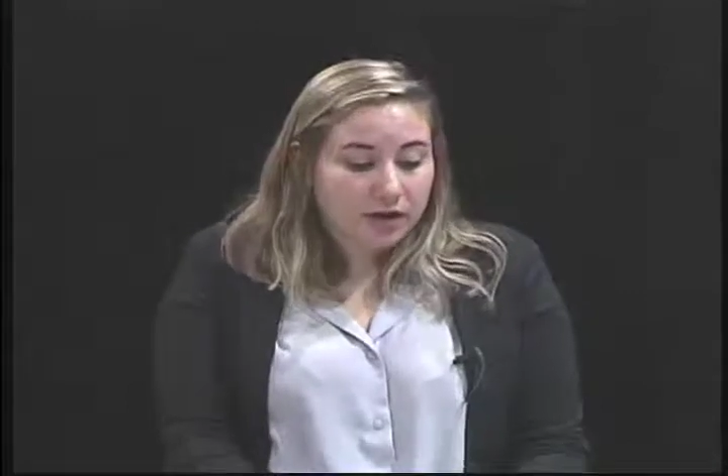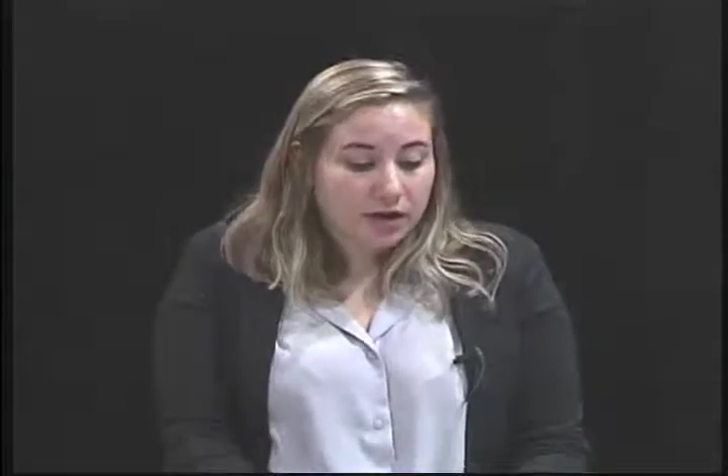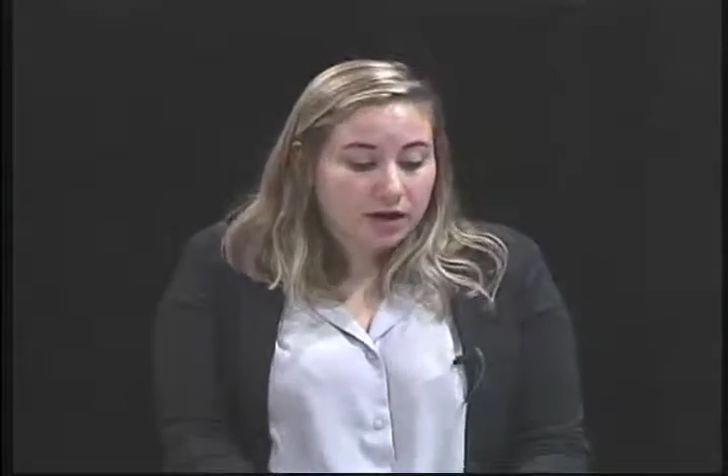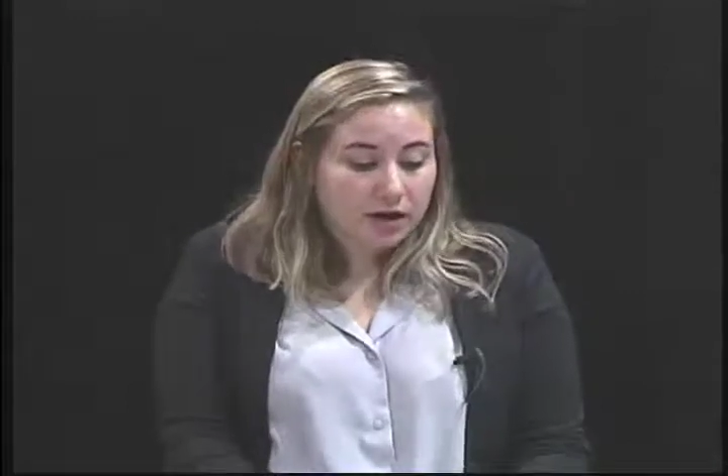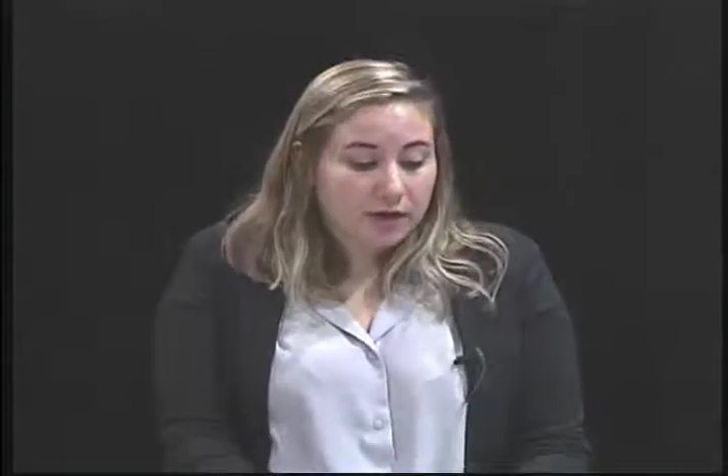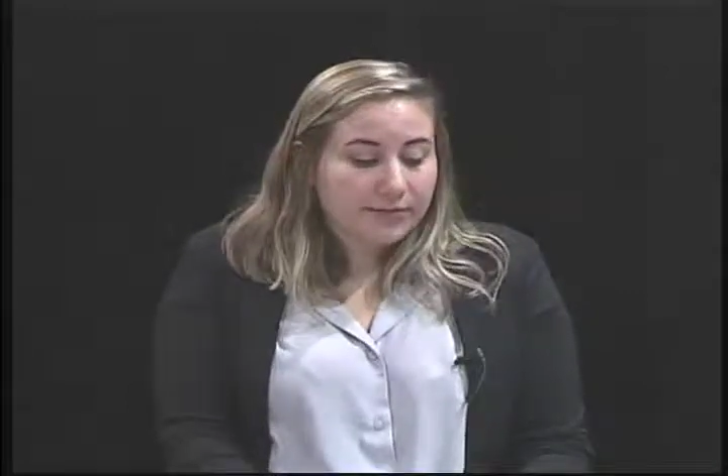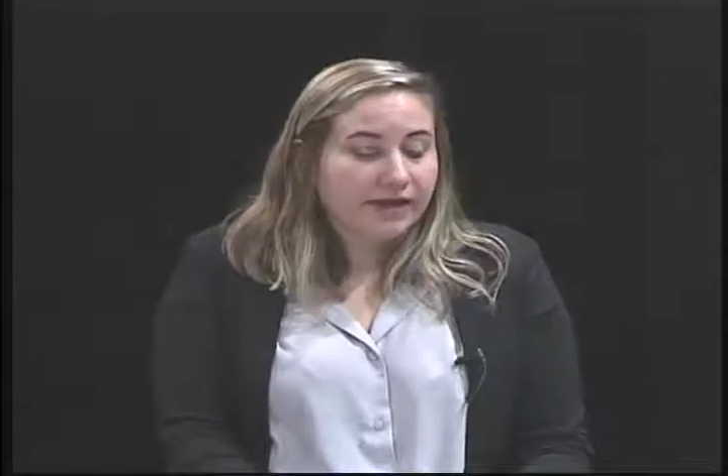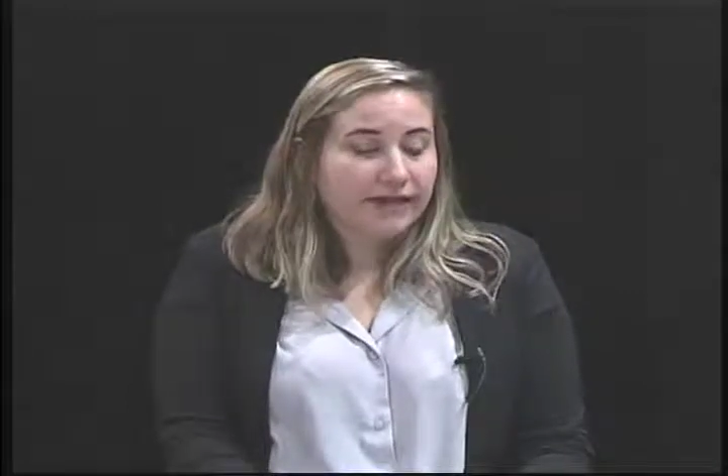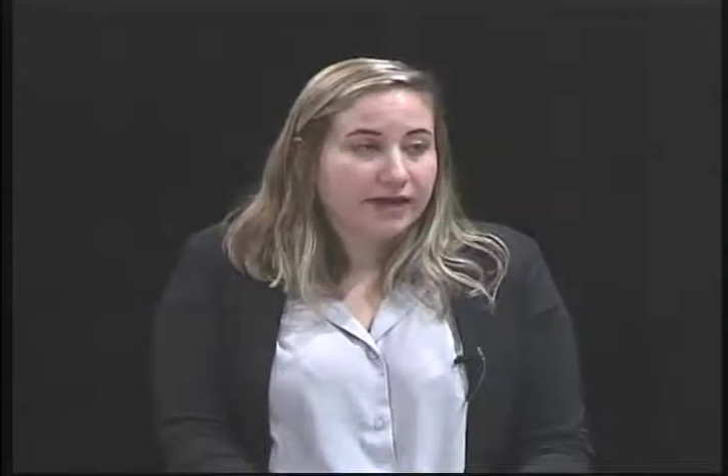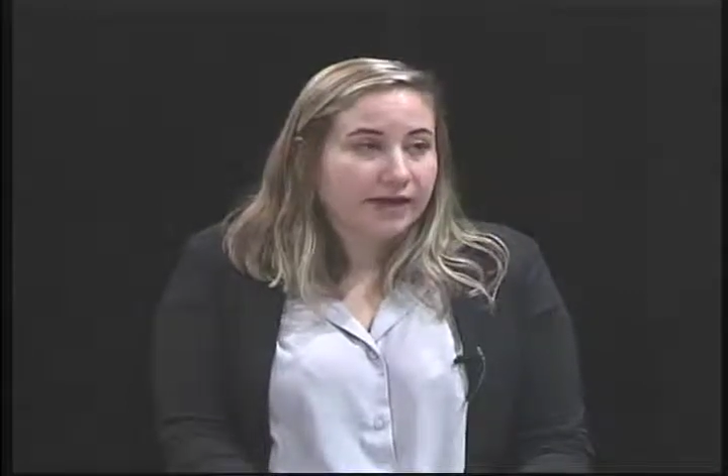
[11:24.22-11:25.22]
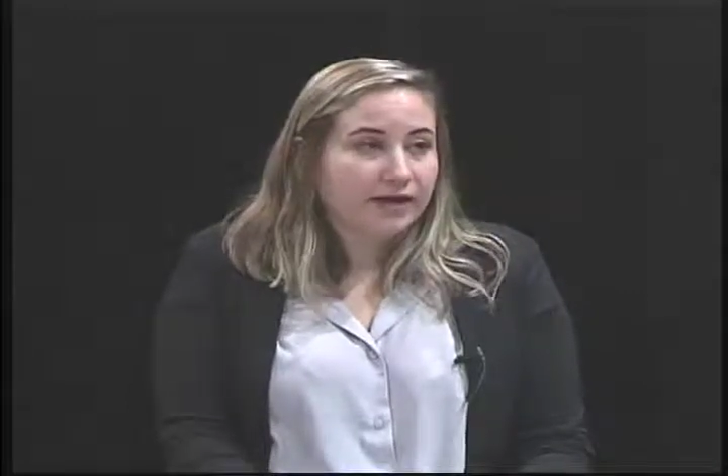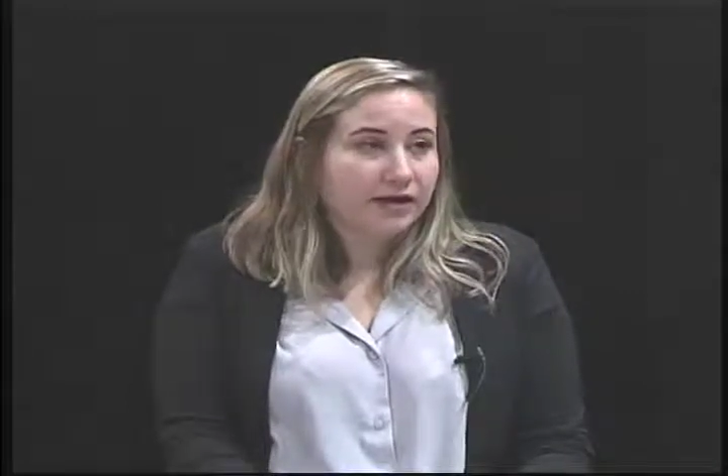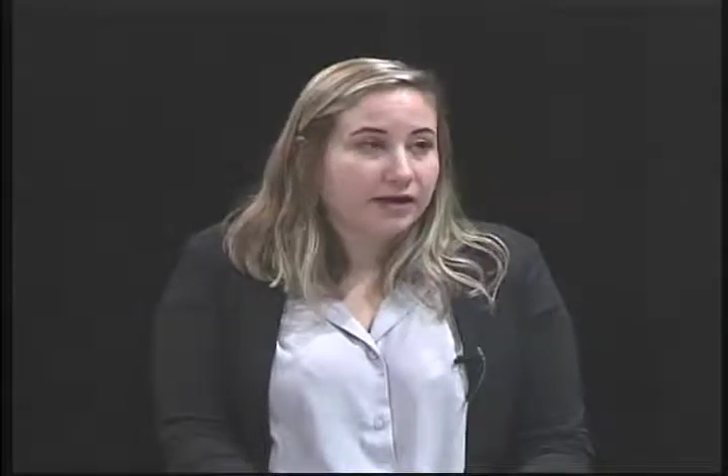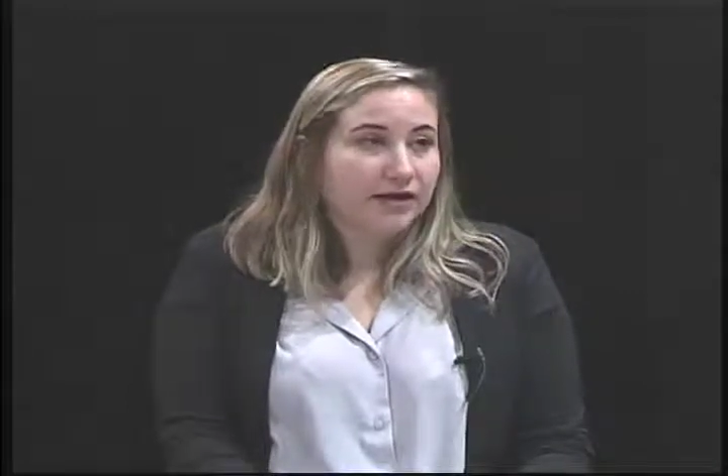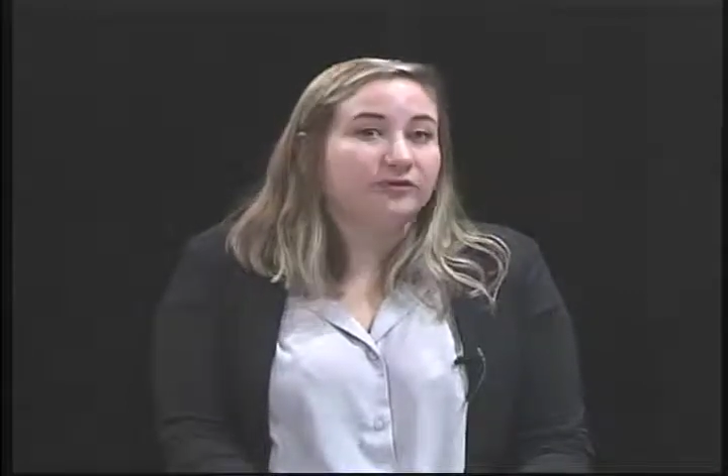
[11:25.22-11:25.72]
Um, and then
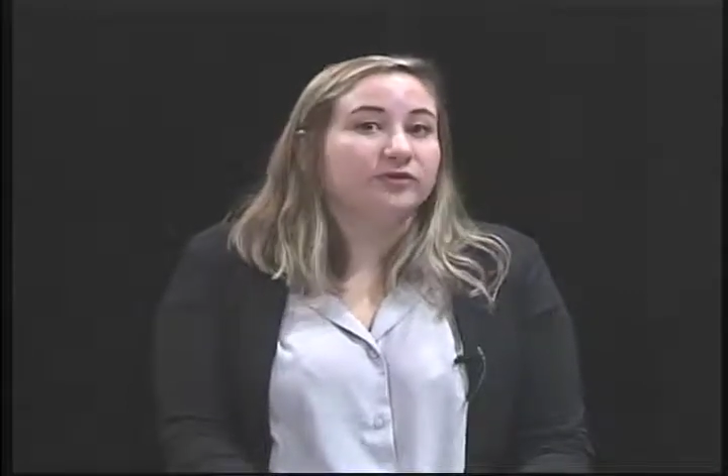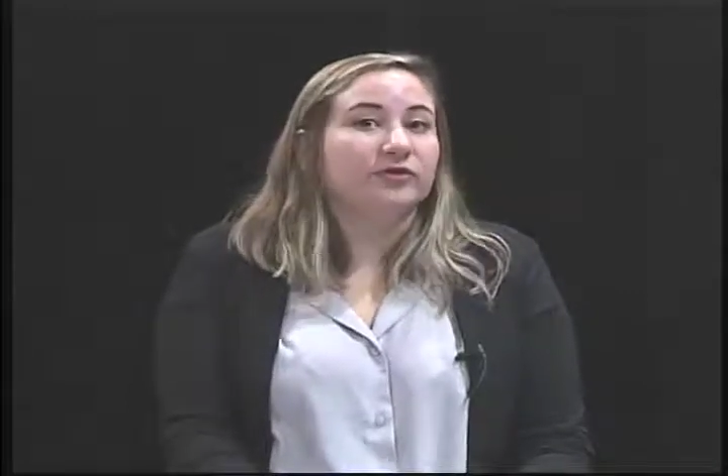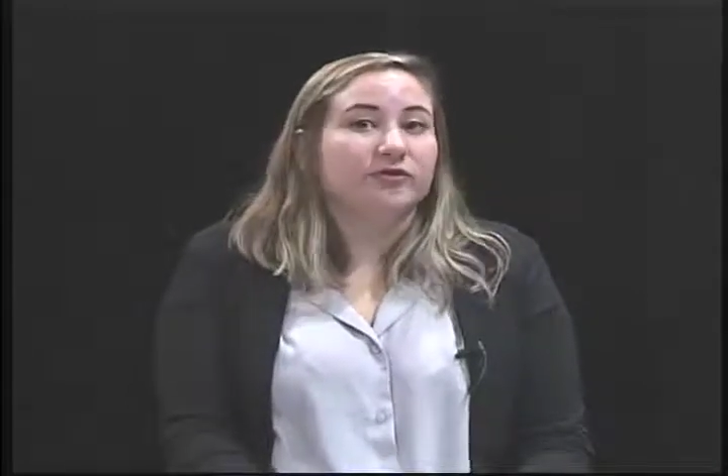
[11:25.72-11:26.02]
if you